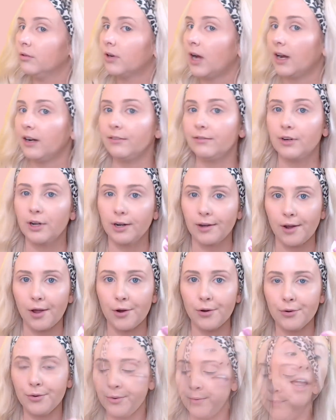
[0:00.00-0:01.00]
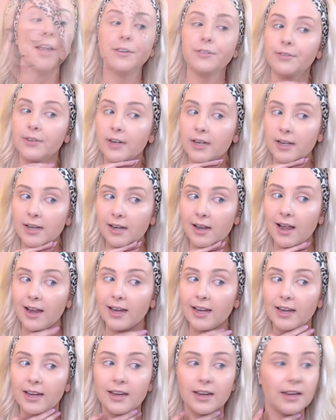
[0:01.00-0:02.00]
kind of glow. I really
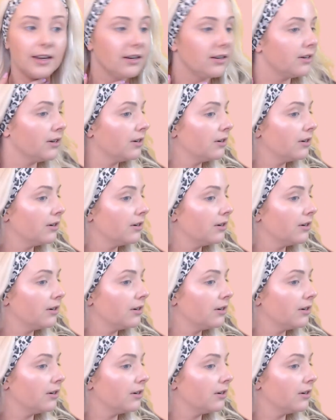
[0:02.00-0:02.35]
like it.